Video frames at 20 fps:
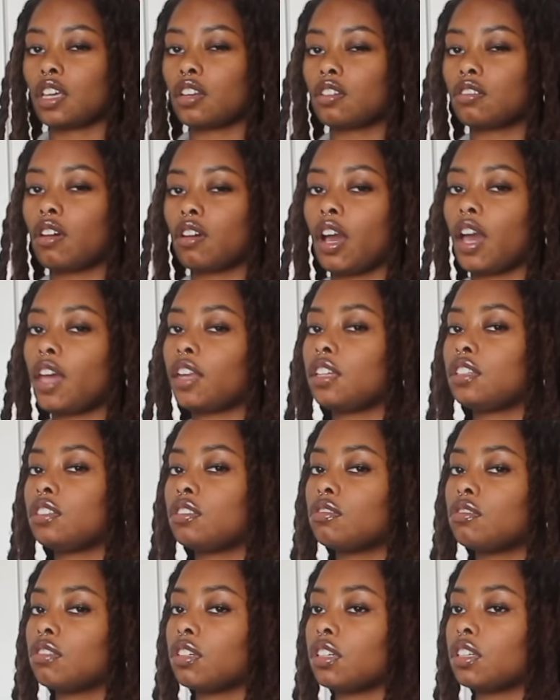I don't know how they
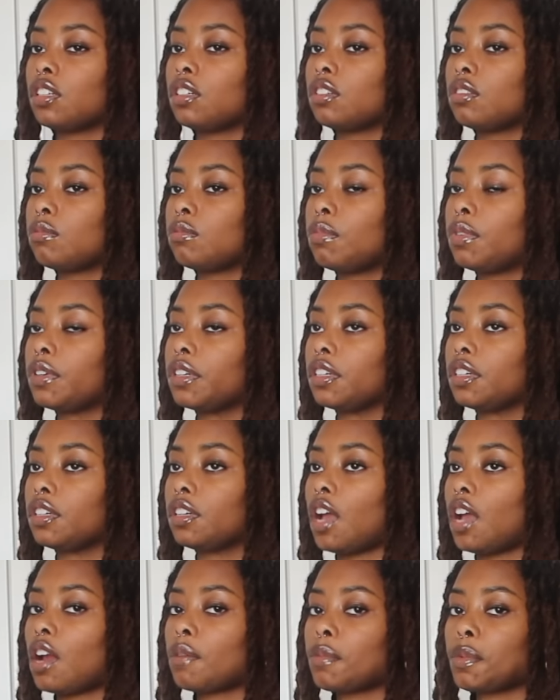knew it,
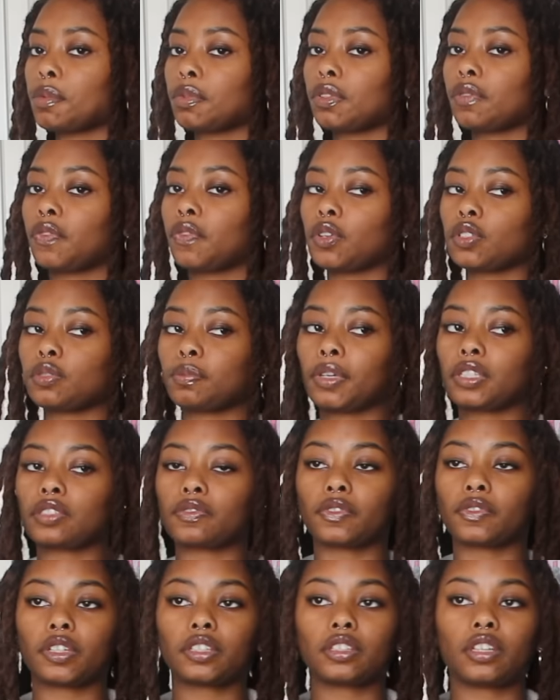but I remember the first
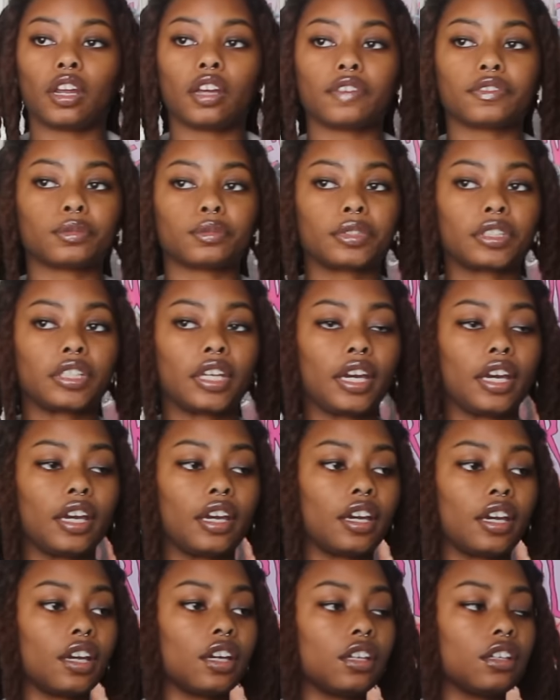best friend that I ever really
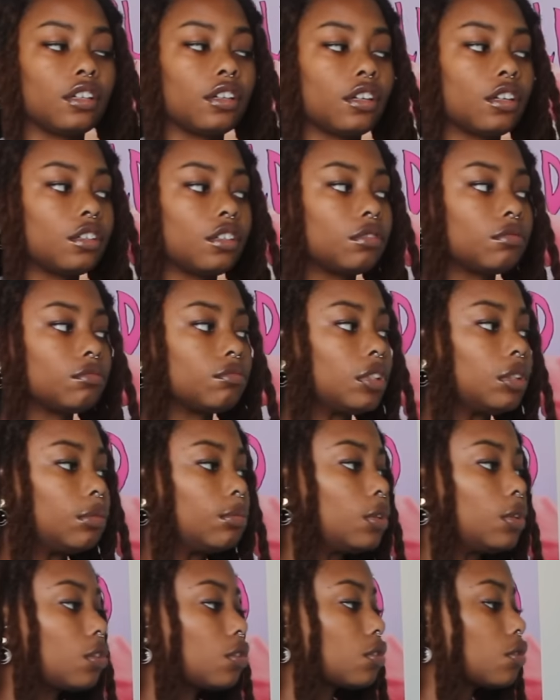had
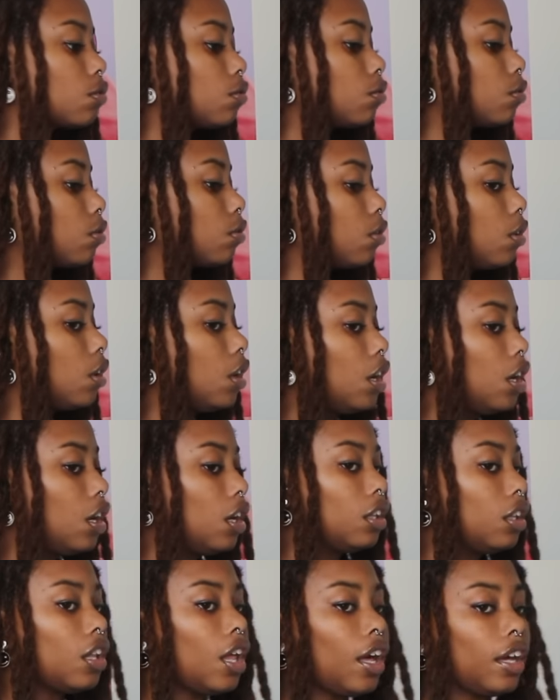in middle school.
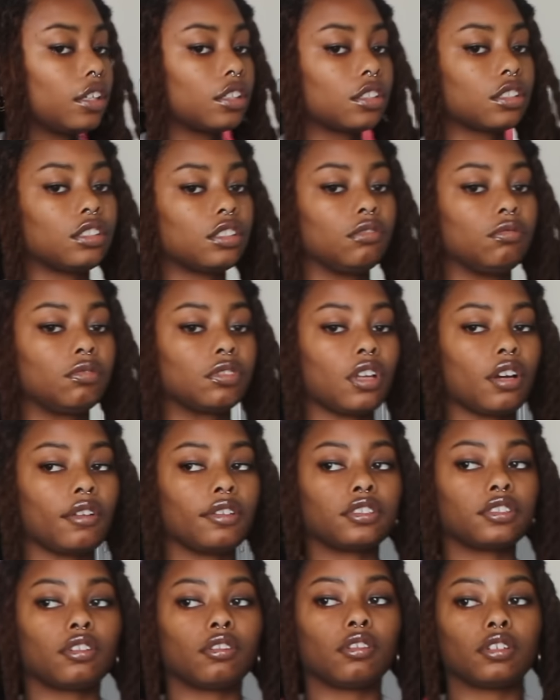Like, she was
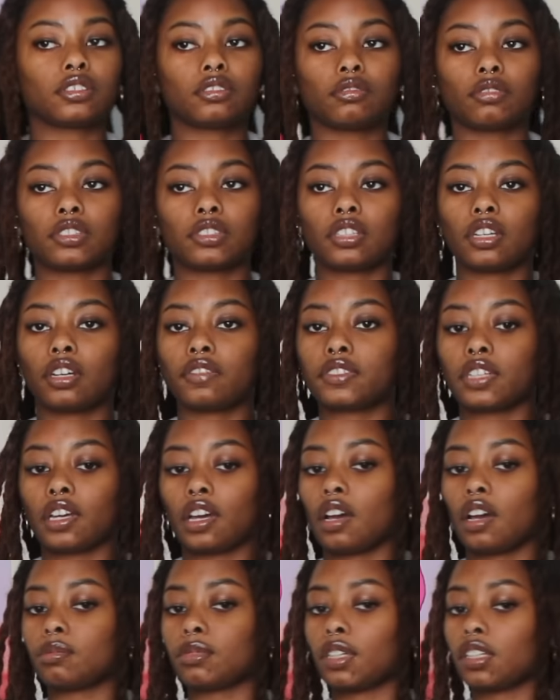always going through a tough
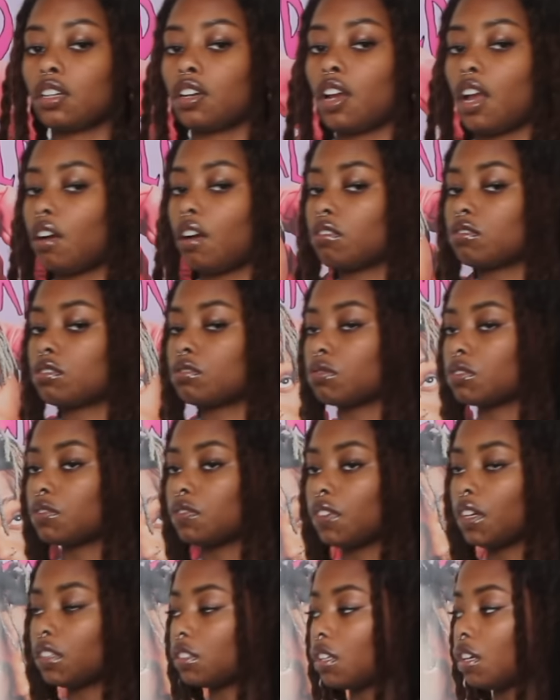time. Like, her house was
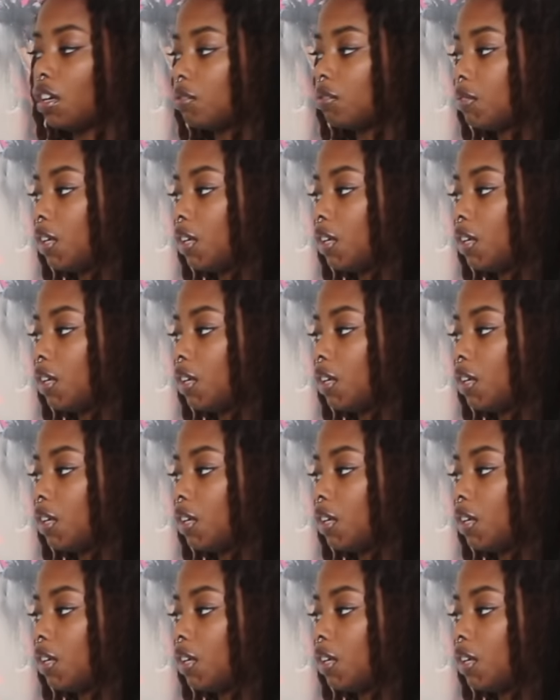fucked up.